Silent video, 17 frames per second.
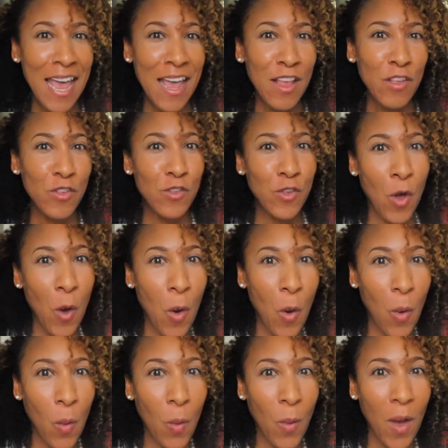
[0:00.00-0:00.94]

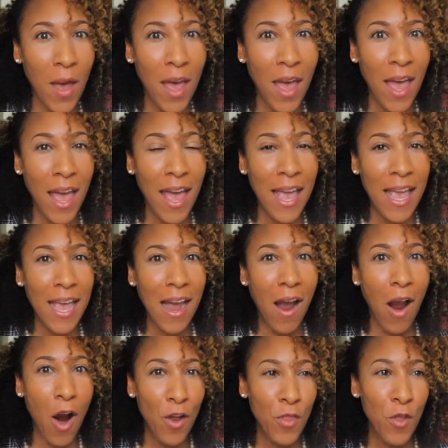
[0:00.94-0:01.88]
So,
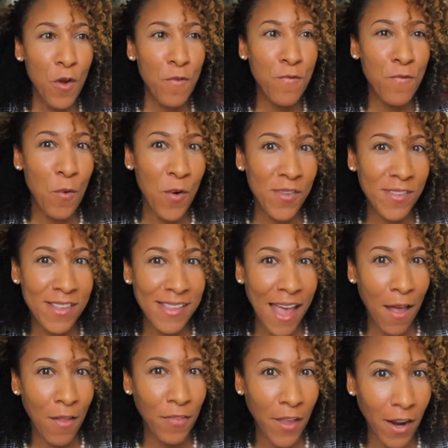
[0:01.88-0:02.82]
are there forces
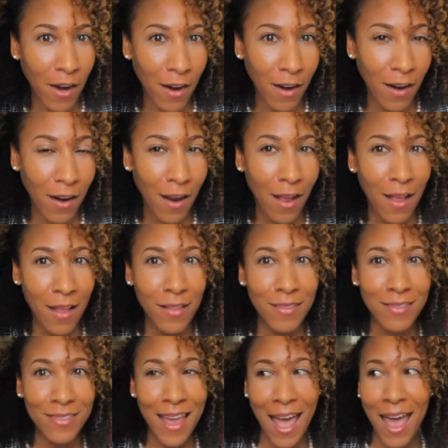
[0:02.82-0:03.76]
out there
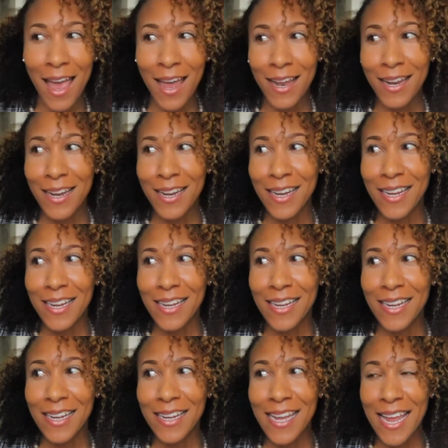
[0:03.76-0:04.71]
that
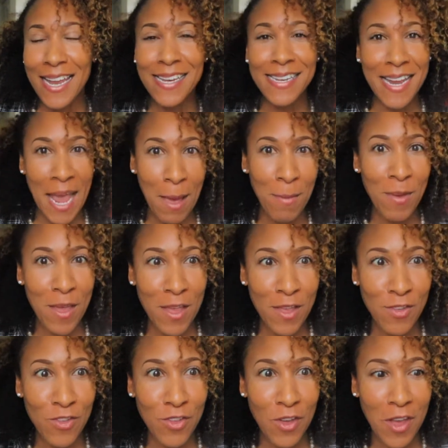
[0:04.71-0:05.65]
can
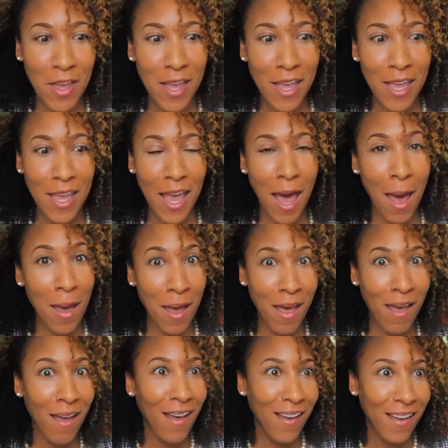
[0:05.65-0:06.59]
damage
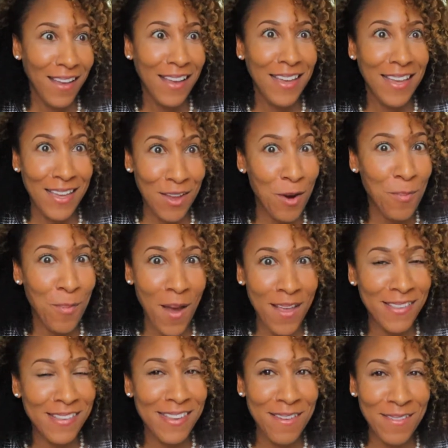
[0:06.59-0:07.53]
your
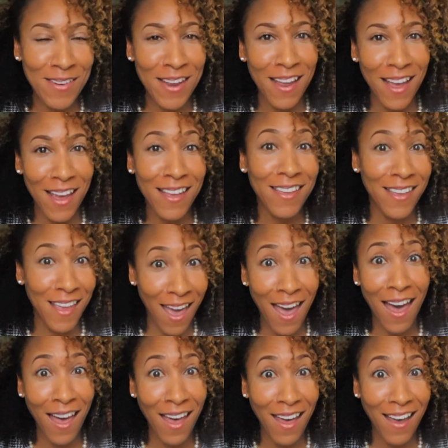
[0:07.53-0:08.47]
positivity?
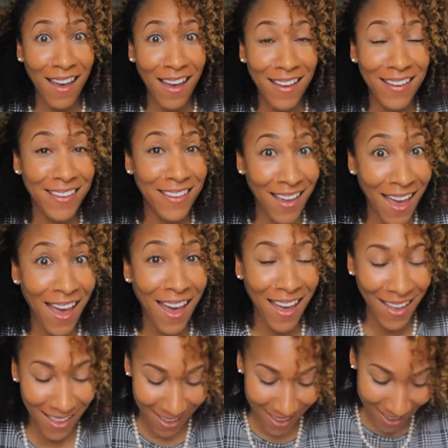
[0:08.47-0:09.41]
Yeah.
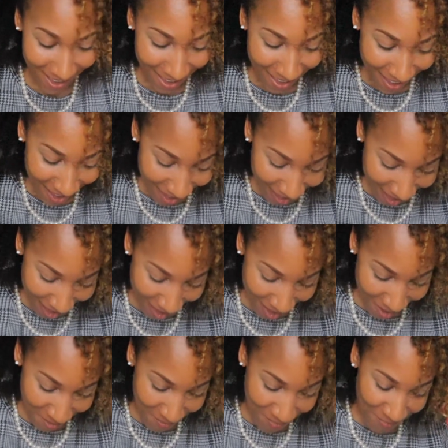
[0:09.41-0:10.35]

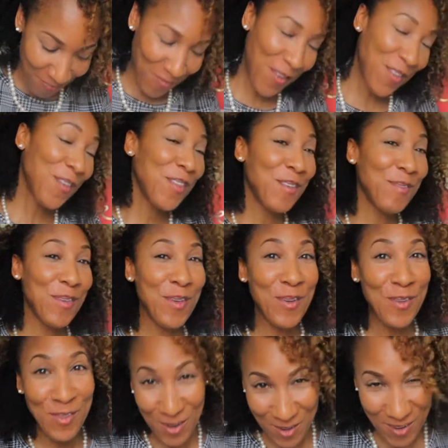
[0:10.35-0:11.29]
For those of you
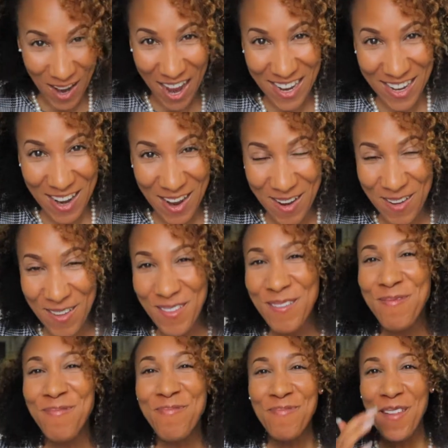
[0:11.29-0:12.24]
who do not know,
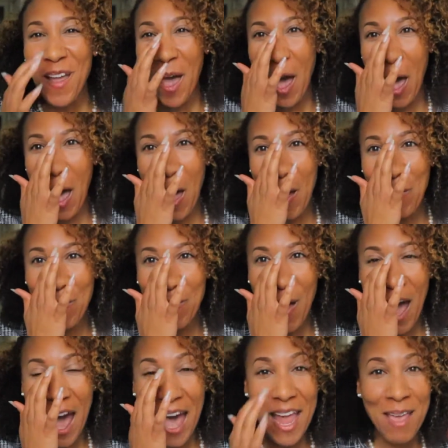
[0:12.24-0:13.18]

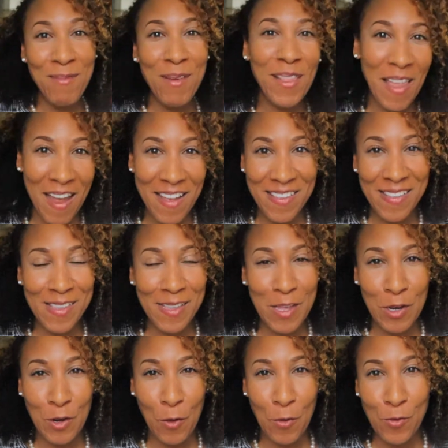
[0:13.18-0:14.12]
I am a licensed
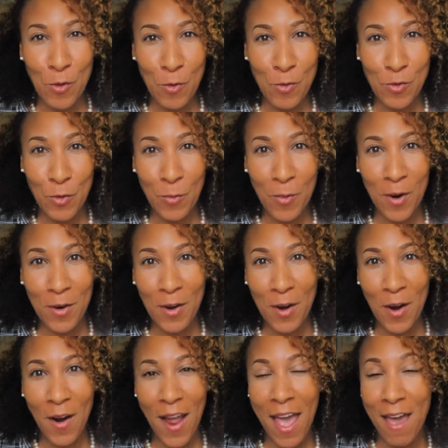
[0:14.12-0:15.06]
clinical social
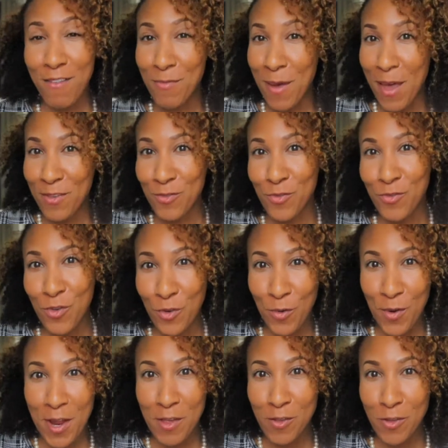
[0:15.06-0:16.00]
worker. I have a master's
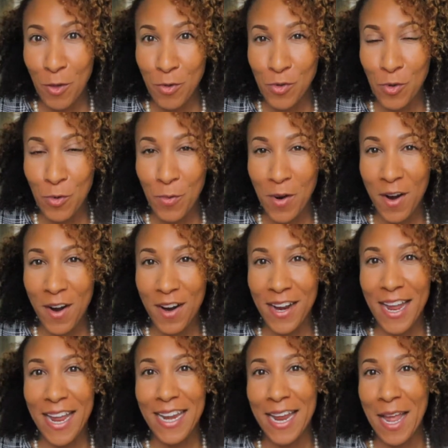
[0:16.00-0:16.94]
degree in social
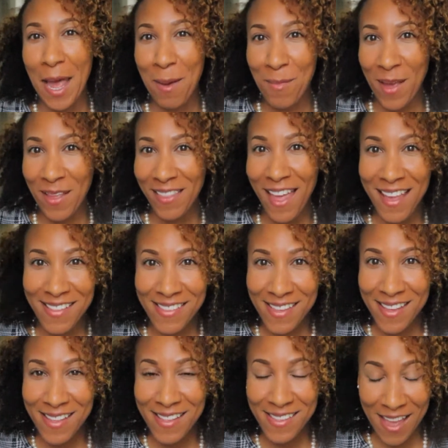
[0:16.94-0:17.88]
work, and I got my
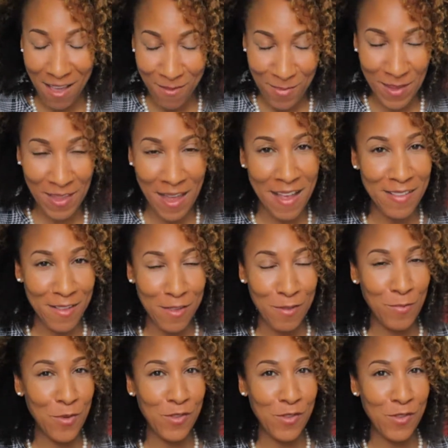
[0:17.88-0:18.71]
license. I've been licensed for